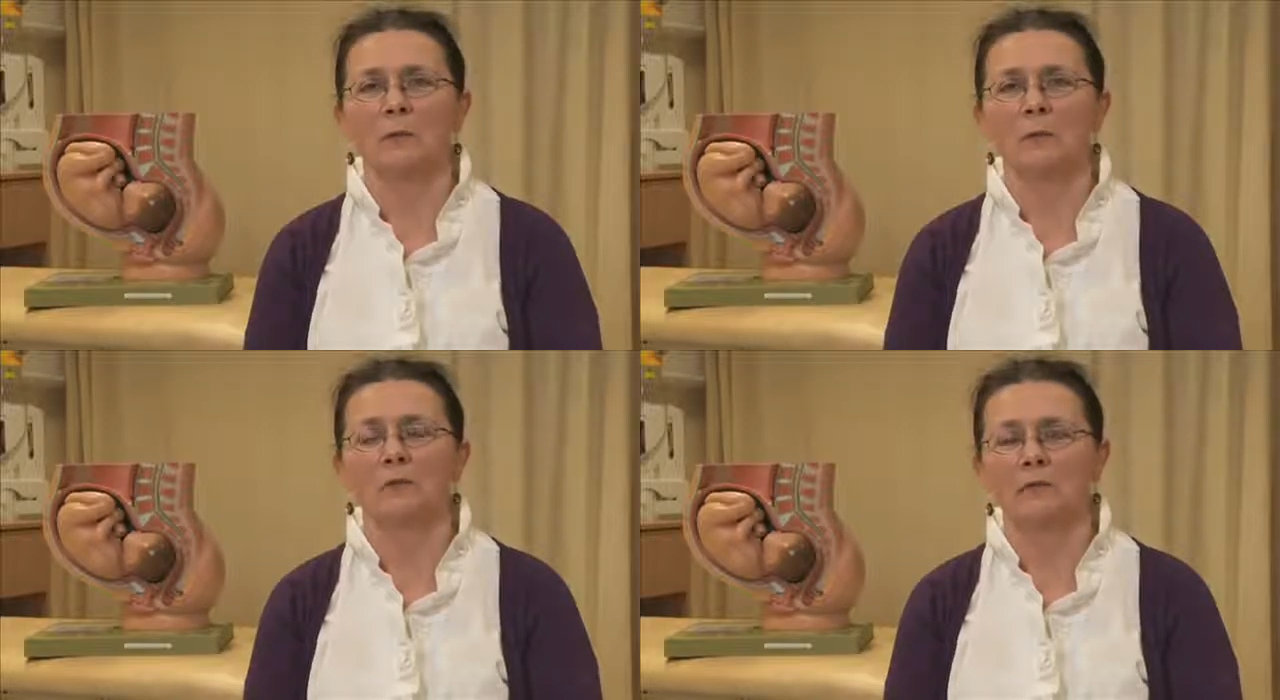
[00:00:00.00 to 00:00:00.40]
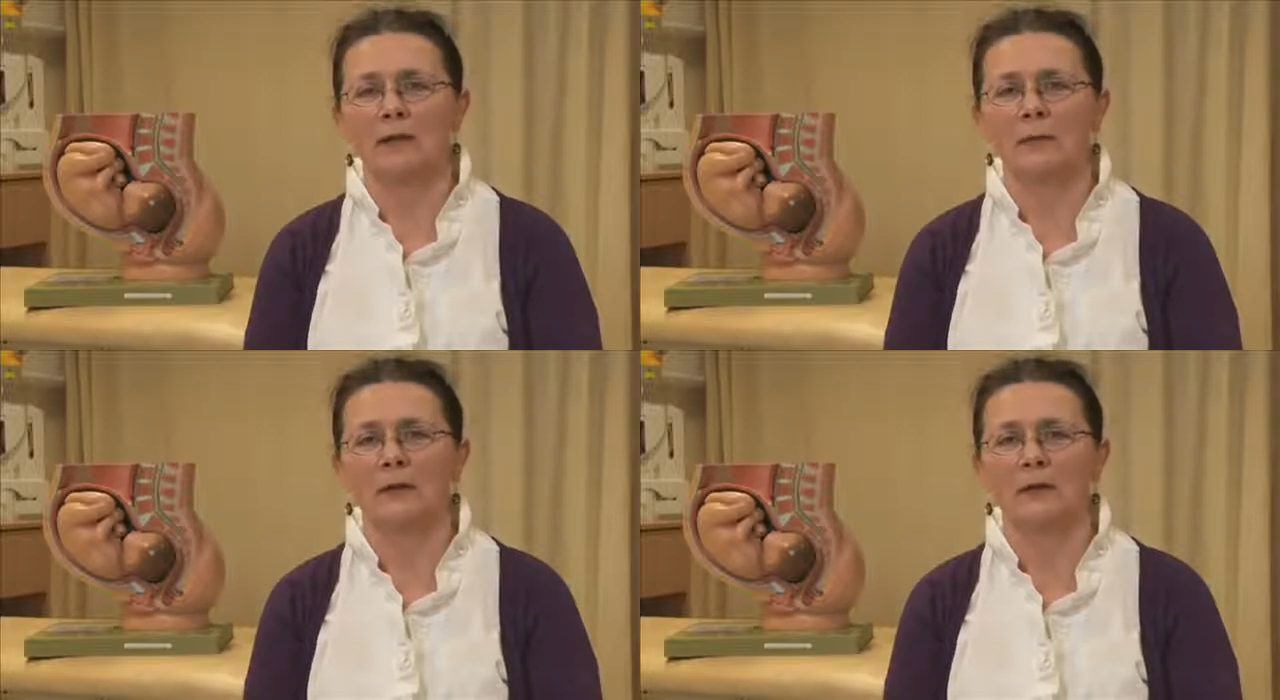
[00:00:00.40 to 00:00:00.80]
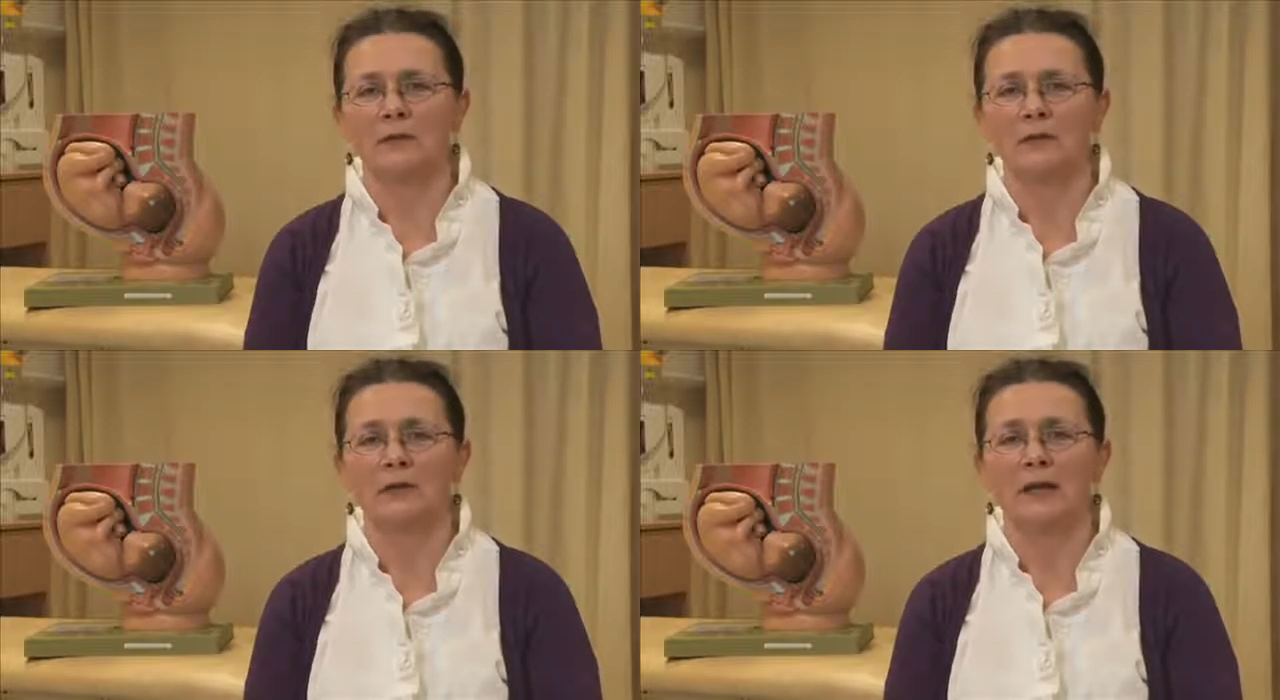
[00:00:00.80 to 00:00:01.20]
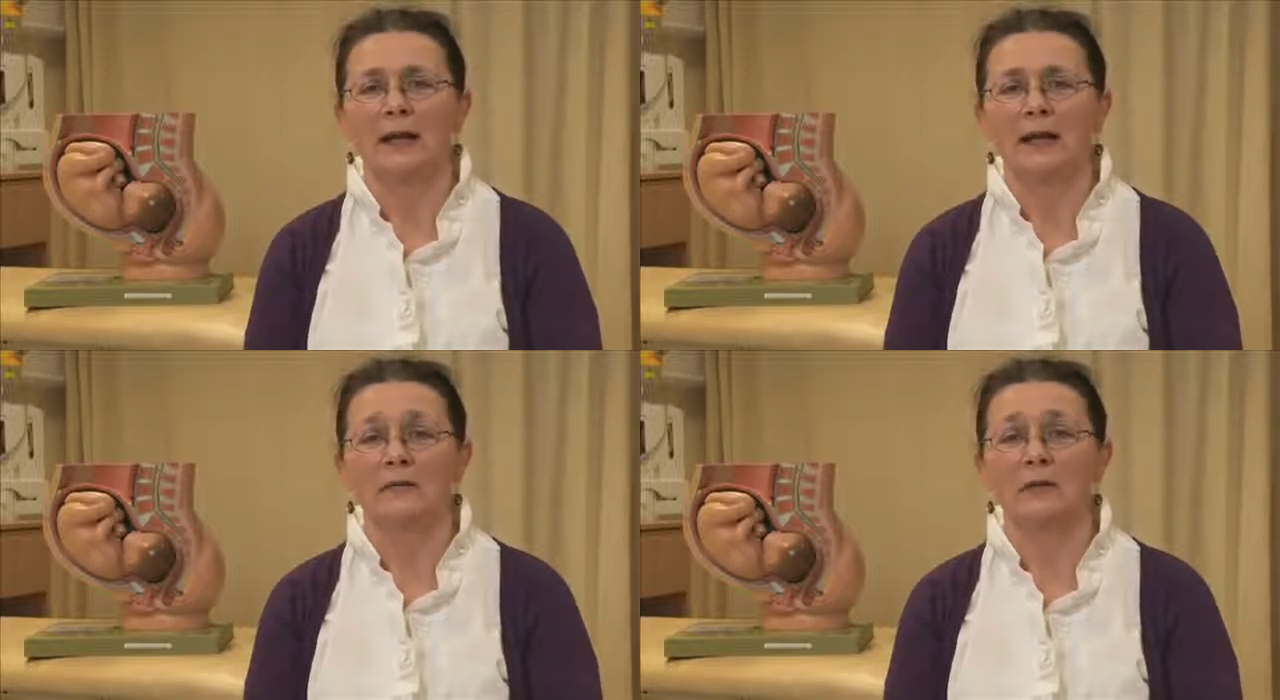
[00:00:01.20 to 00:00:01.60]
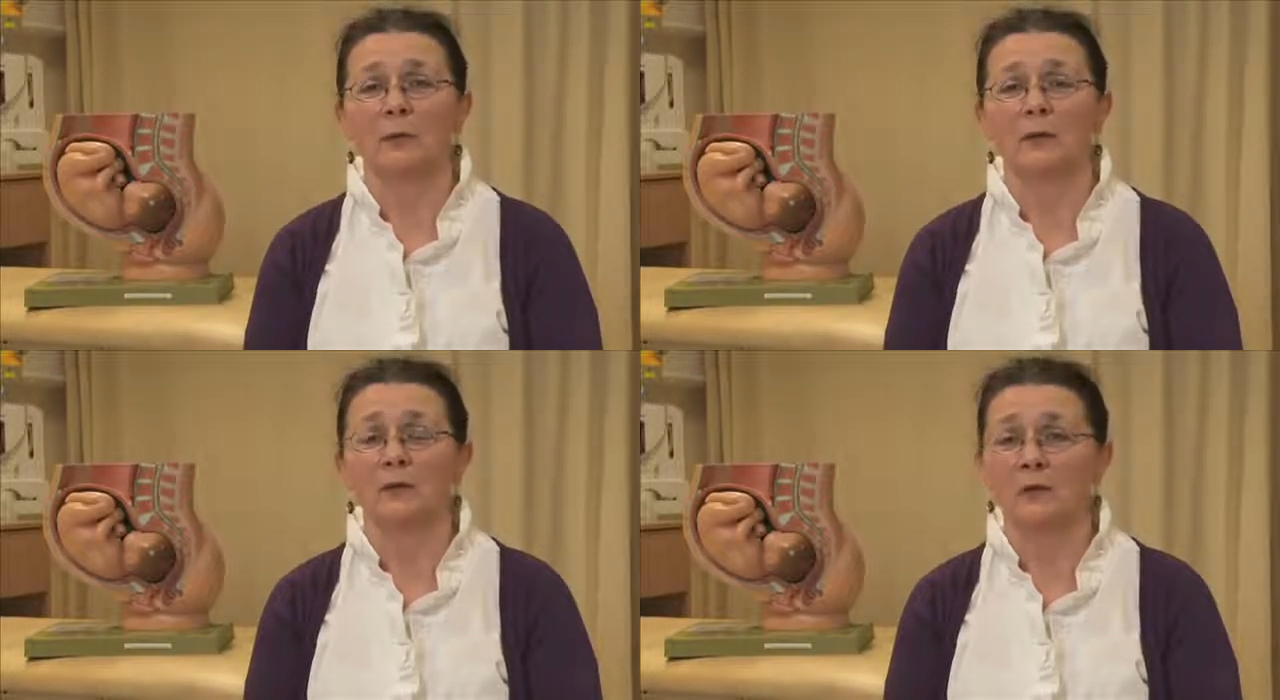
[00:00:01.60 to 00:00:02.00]
or would be really beneficial, if
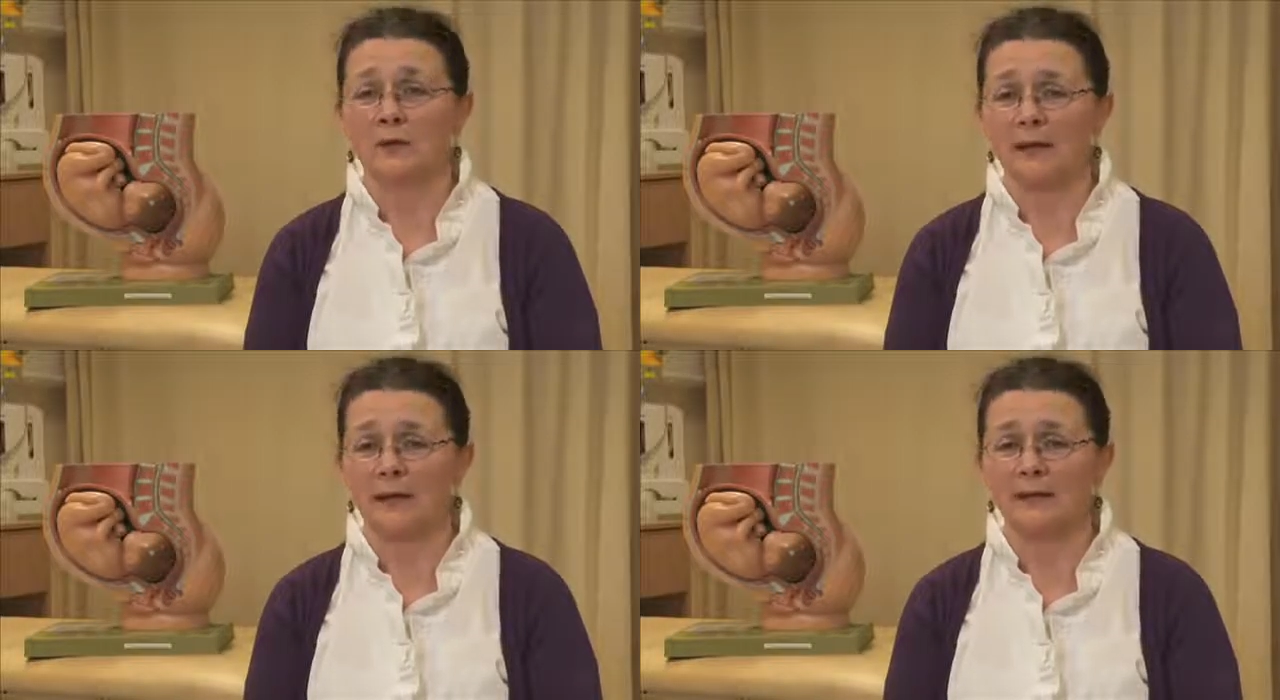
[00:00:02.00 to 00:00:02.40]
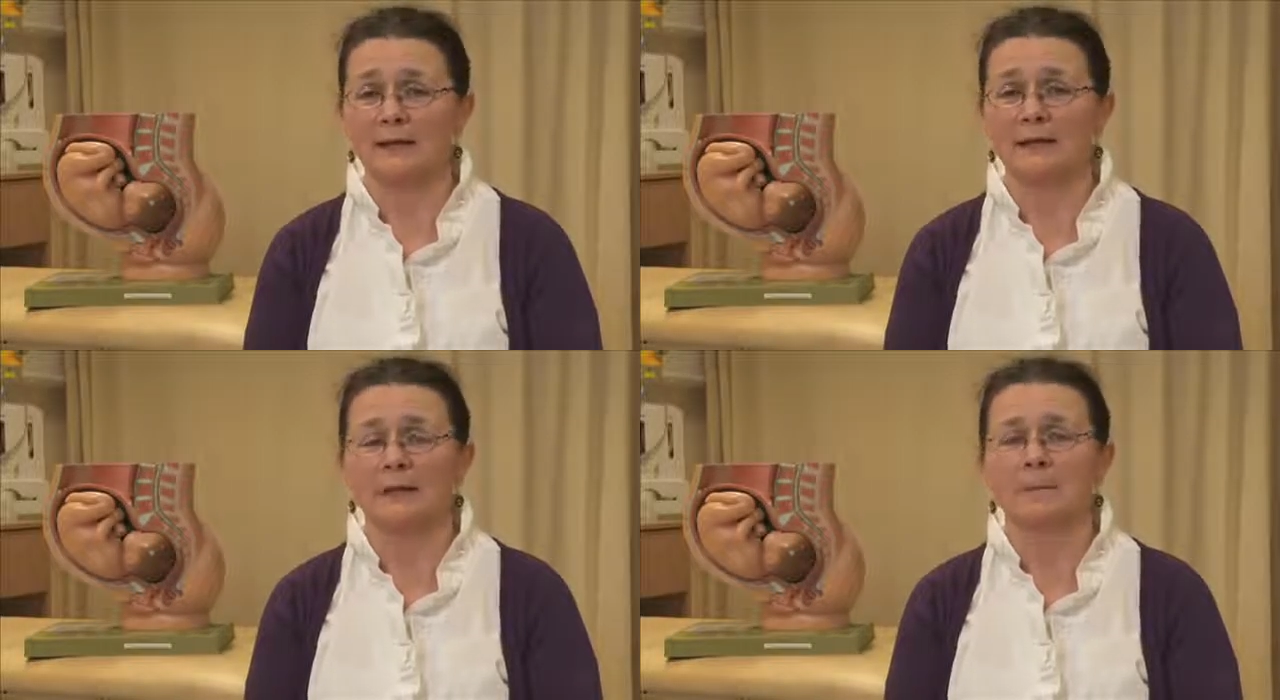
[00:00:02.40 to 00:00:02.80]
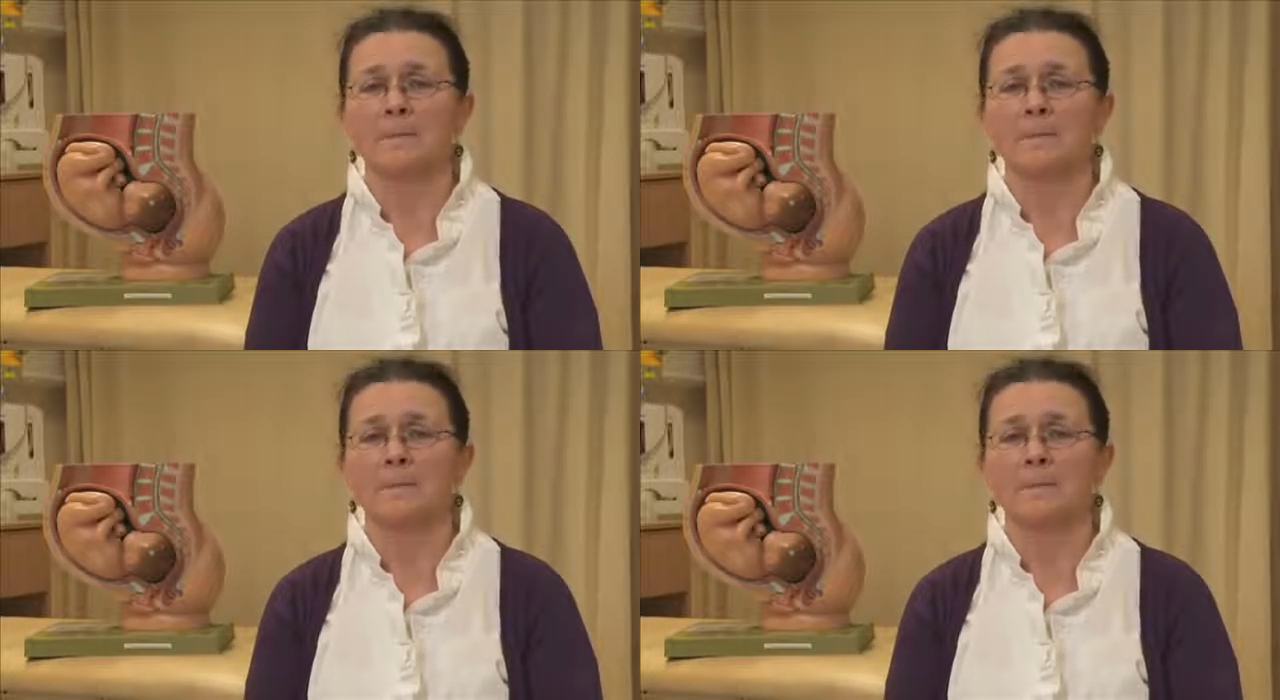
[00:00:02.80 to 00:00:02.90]
they're enthusiastic,